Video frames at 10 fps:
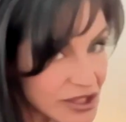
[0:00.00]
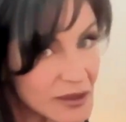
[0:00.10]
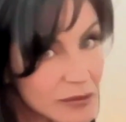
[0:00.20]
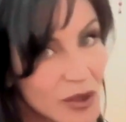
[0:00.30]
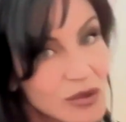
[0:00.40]

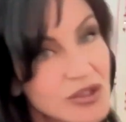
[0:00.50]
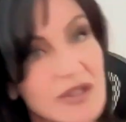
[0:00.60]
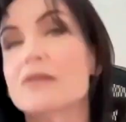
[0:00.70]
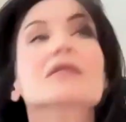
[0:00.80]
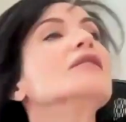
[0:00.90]
in
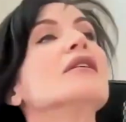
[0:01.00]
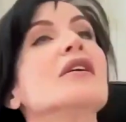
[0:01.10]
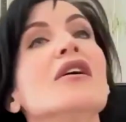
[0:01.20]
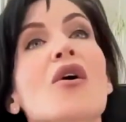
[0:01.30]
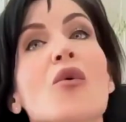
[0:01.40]
motion,
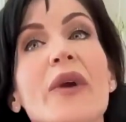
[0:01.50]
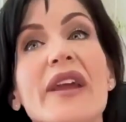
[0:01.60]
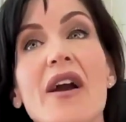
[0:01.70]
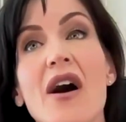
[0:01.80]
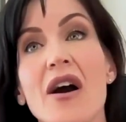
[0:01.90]

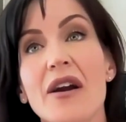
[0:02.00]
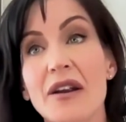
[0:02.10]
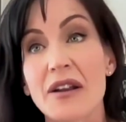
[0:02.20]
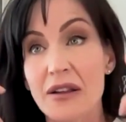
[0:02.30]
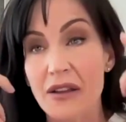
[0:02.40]
we
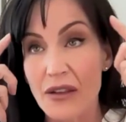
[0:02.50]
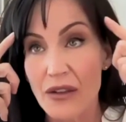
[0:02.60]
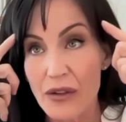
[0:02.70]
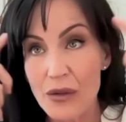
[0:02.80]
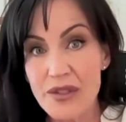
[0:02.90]
are
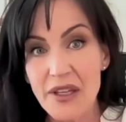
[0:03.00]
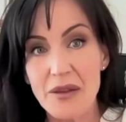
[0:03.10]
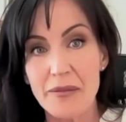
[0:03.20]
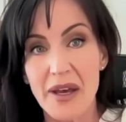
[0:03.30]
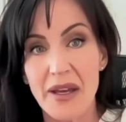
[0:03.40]
using the
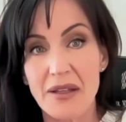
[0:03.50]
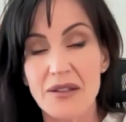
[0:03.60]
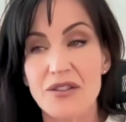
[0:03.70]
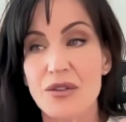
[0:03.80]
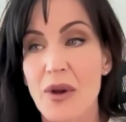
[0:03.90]

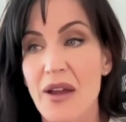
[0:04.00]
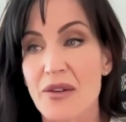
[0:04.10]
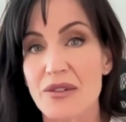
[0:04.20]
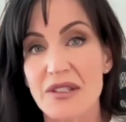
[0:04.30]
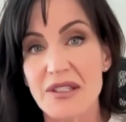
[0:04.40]
mind to either
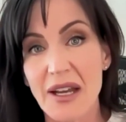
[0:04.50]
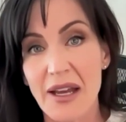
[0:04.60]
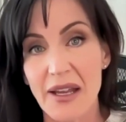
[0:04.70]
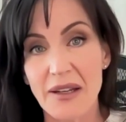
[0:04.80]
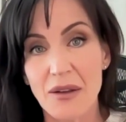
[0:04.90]

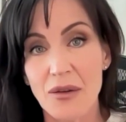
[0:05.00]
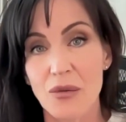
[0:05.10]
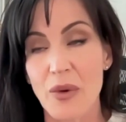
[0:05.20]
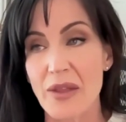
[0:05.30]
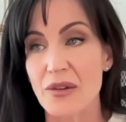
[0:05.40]
decide
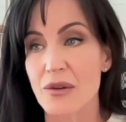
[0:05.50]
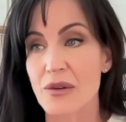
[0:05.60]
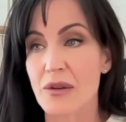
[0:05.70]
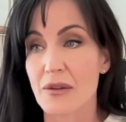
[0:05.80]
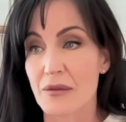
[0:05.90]

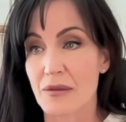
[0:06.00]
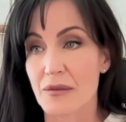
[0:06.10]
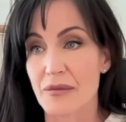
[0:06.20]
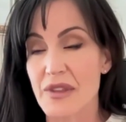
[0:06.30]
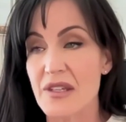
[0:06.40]
whether
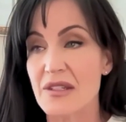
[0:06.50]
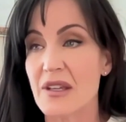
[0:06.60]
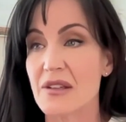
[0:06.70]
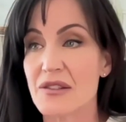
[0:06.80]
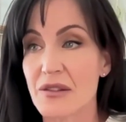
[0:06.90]
this
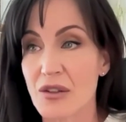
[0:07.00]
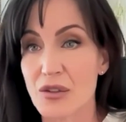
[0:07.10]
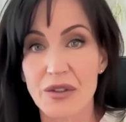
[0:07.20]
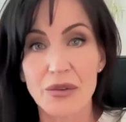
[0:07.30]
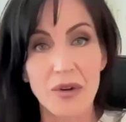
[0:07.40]
is
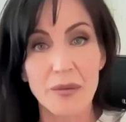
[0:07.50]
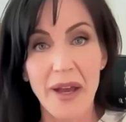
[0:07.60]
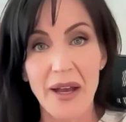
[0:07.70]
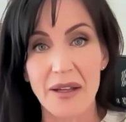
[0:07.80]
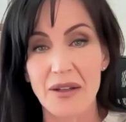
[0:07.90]
good or
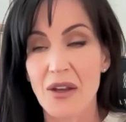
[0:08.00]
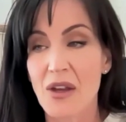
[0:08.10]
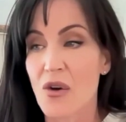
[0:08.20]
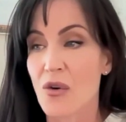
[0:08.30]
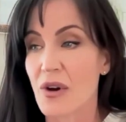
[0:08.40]
bad,
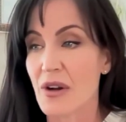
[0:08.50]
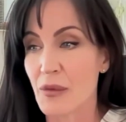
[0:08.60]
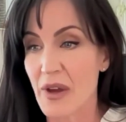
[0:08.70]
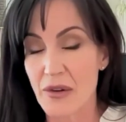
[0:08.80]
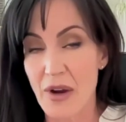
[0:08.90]
or
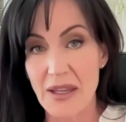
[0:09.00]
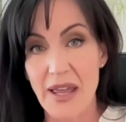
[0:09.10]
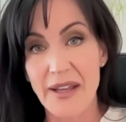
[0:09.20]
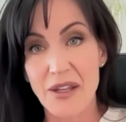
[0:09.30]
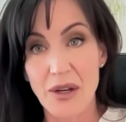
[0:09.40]
whether I
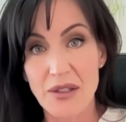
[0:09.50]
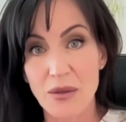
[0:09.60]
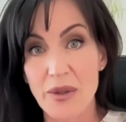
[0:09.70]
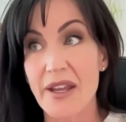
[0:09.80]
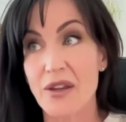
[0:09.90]
like it or I
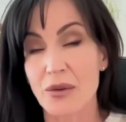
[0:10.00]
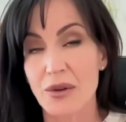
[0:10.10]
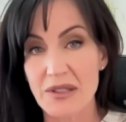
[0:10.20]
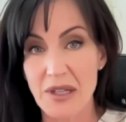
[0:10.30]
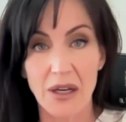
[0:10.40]
don't like it, or
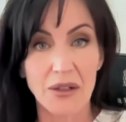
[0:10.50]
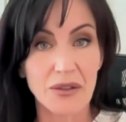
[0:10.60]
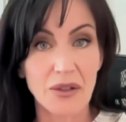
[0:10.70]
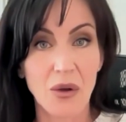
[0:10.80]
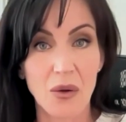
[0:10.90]
it's hot or
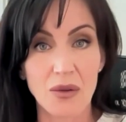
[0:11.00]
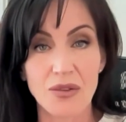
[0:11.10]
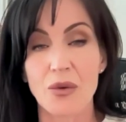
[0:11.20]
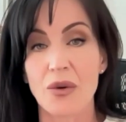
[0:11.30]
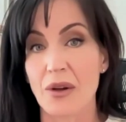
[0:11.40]
cold,
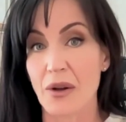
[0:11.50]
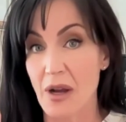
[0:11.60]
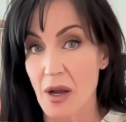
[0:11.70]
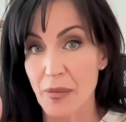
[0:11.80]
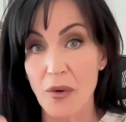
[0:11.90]
or
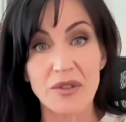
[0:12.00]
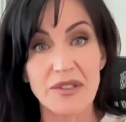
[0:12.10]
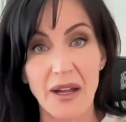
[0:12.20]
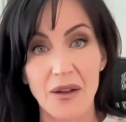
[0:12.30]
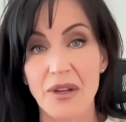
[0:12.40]
up or
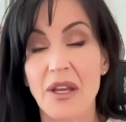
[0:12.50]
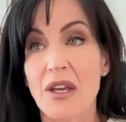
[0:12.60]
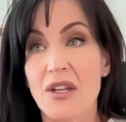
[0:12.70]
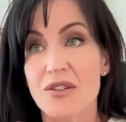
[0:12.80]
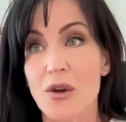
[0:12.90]
down.
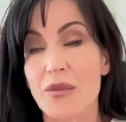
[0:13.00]
So